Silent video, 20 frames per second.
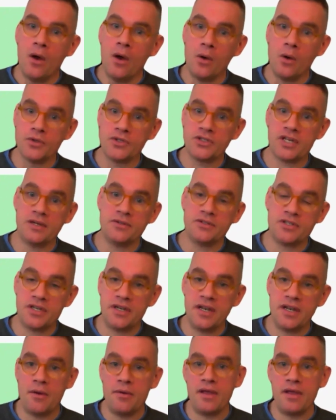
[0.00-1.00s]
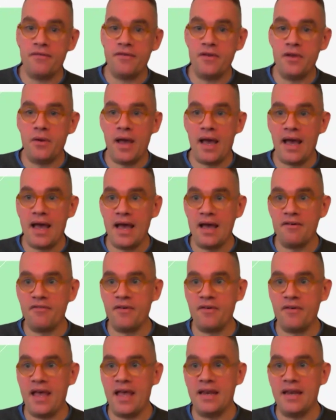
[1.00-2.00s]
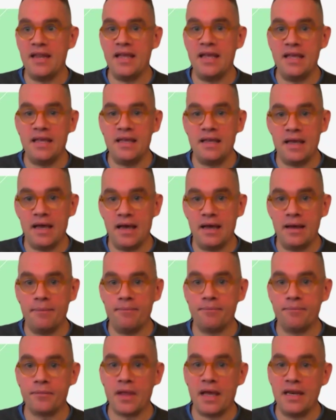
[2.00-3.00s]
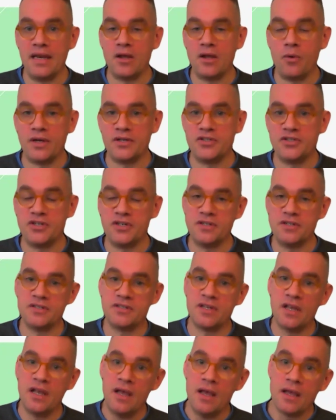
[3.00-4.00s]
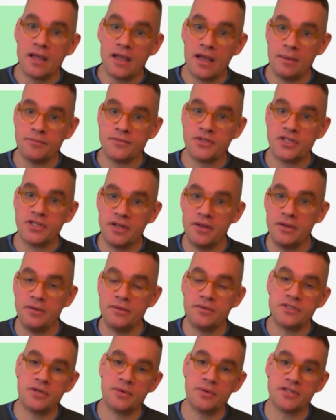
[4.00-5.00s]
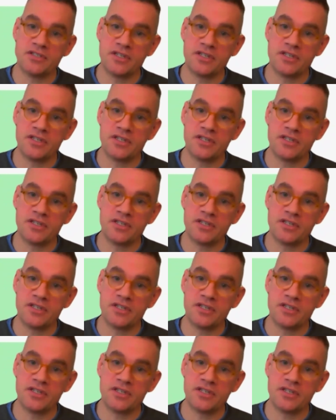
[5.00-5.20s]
Also to note, if you have any questions, come to us.